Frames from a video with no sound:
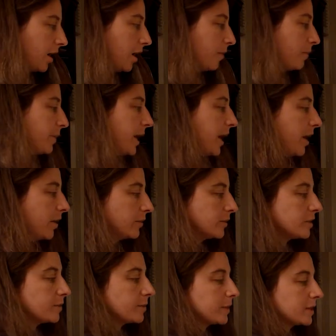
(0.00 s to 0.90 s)

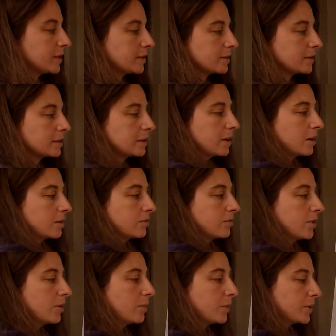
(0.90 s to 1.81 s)
pounds, because a slug
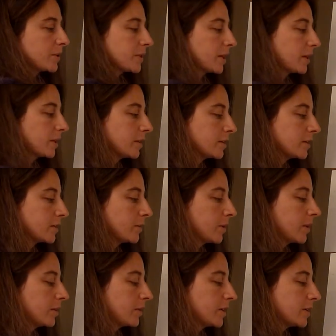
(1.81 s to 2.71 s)
foot per second
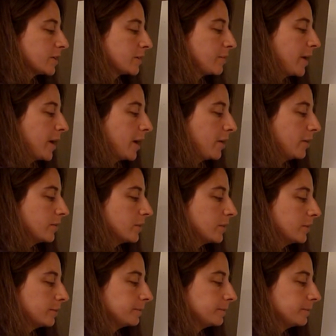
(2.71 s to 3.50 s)
squared is a pound.